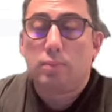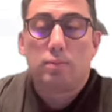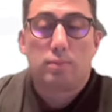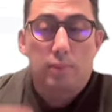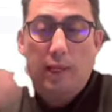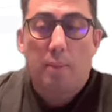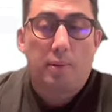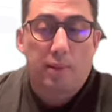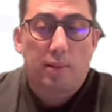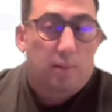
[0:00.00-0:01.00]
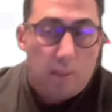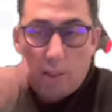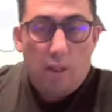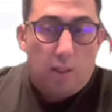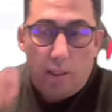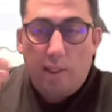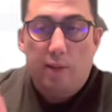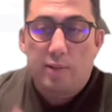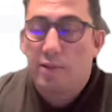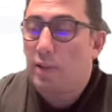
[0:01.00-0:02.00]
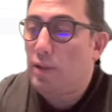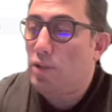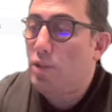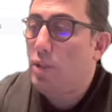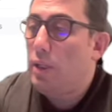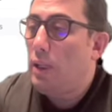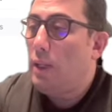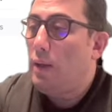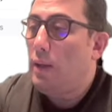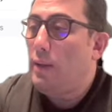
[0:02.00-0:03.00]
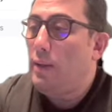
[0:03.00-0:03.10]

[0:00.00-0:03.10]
capital in the strategy, and